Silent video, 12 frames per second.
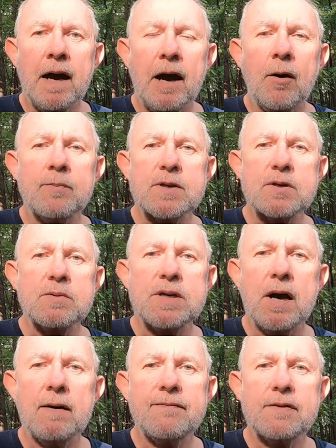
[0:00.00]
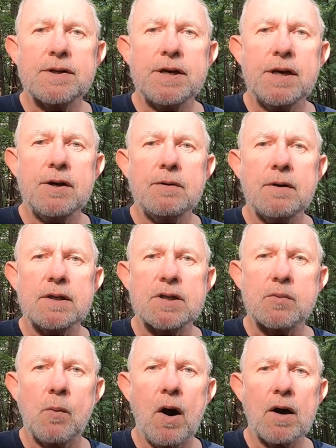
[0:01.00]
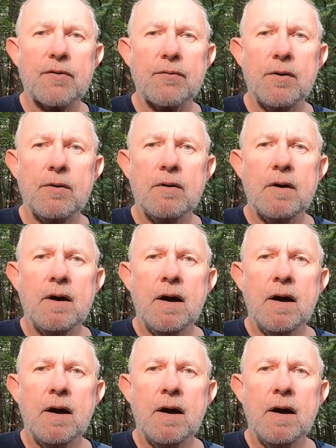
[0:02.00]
I hope this was helpful to you on this walkthrough.